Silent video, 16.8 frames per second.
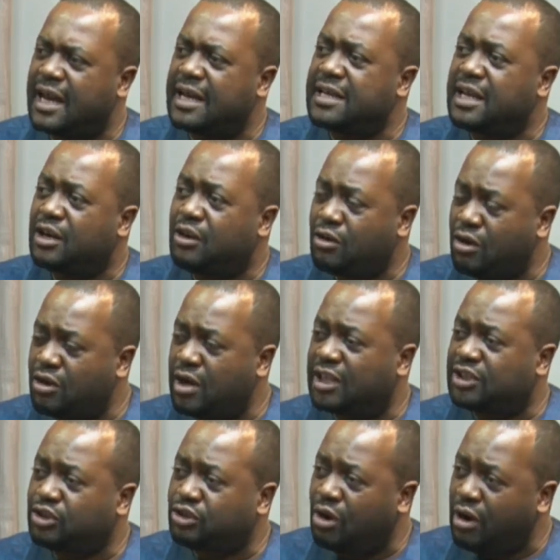
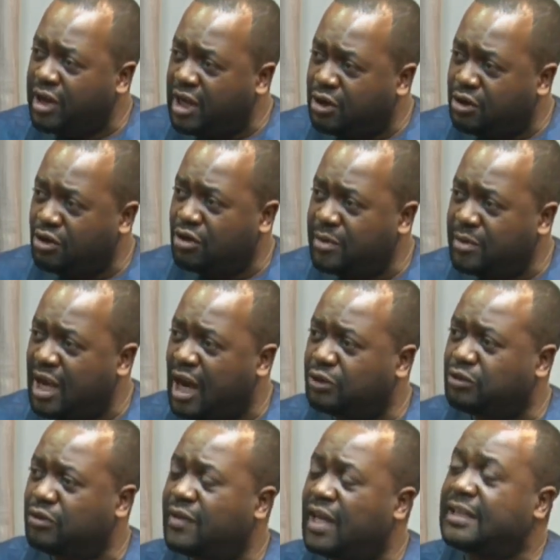a strong economy
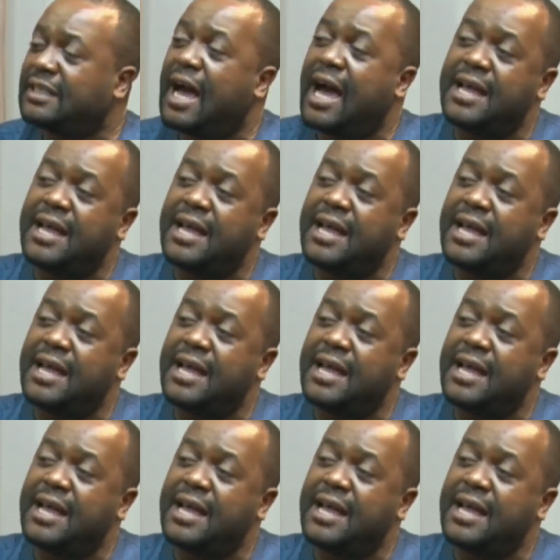out of that,